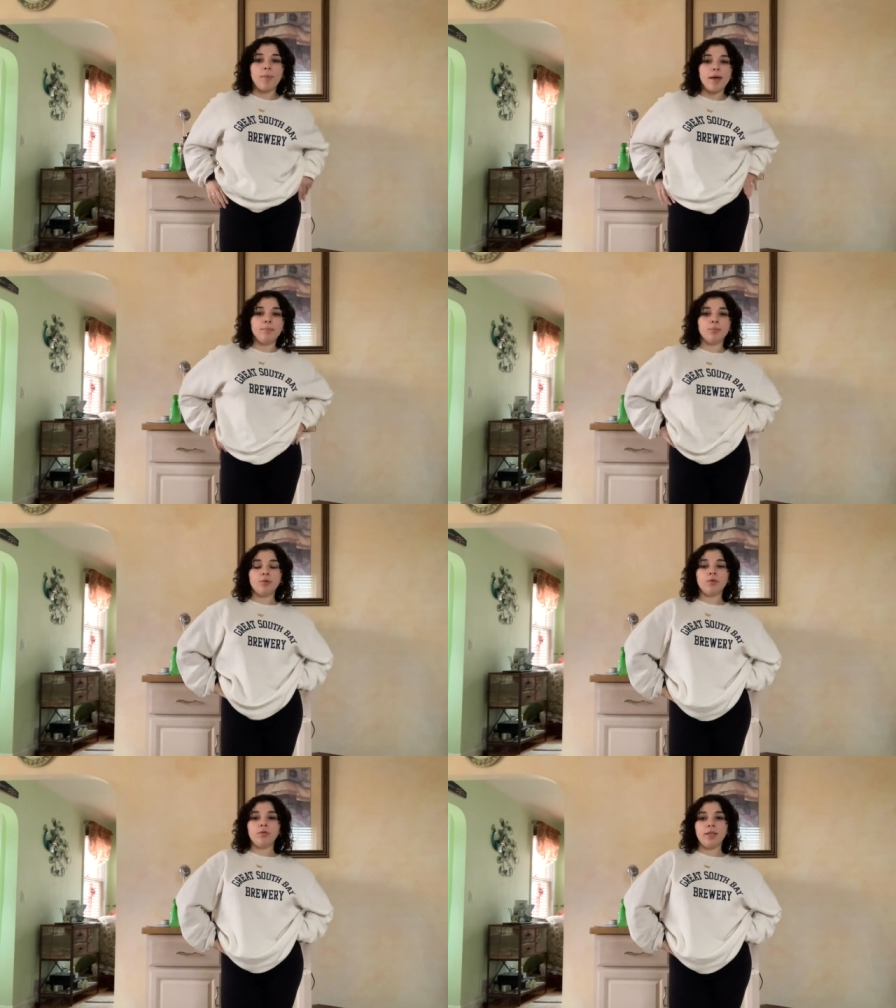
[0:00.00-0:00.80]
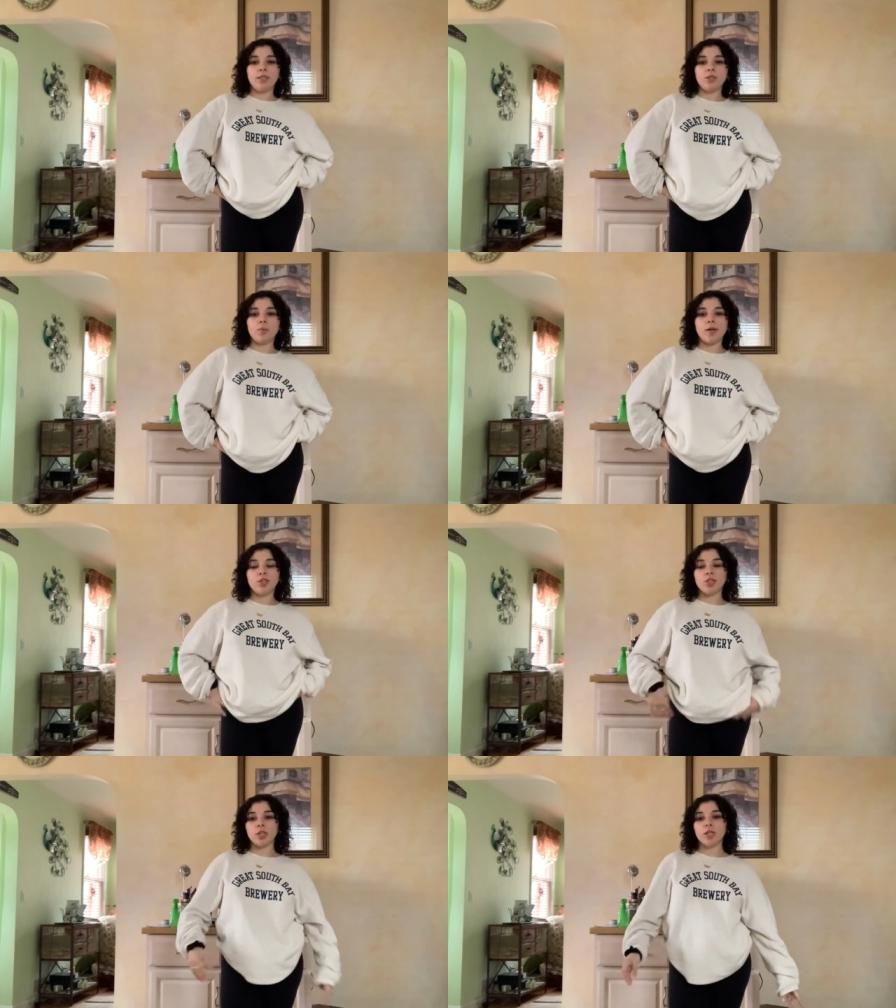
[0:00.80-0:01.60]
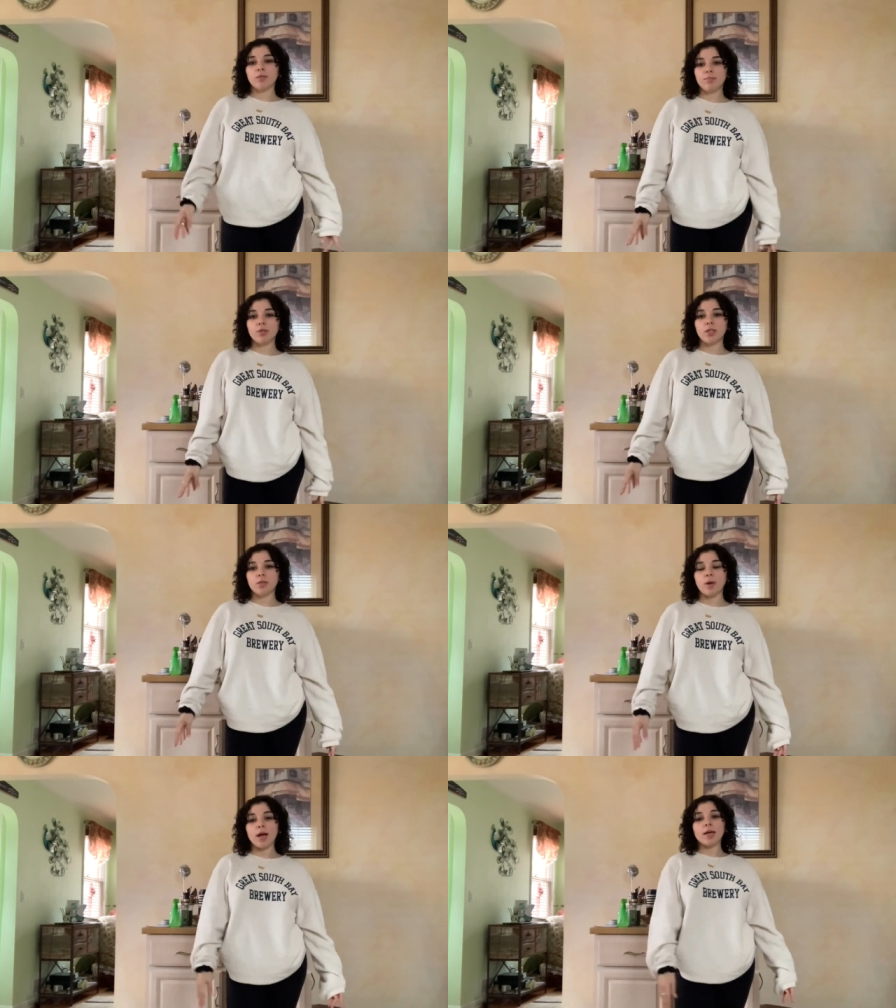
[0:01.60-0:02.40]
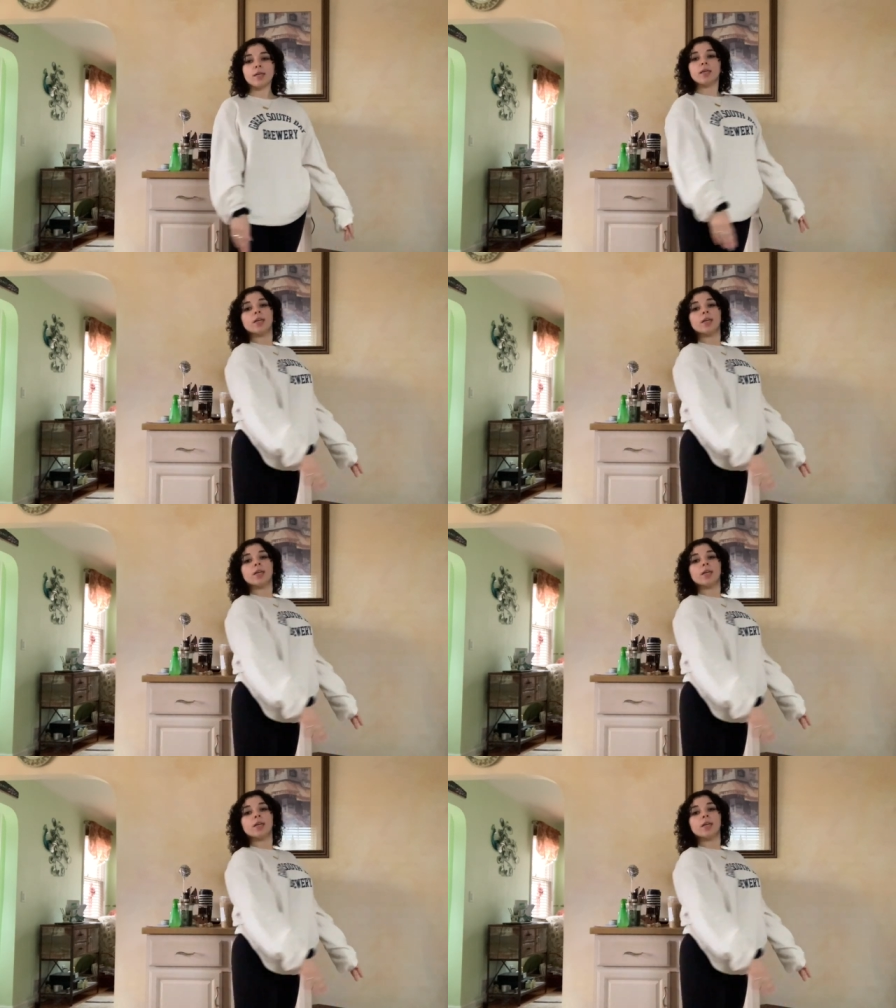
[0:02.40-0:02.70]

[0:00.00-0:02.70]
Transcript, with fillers: Bay Brewery sweatshirt, pretty swag.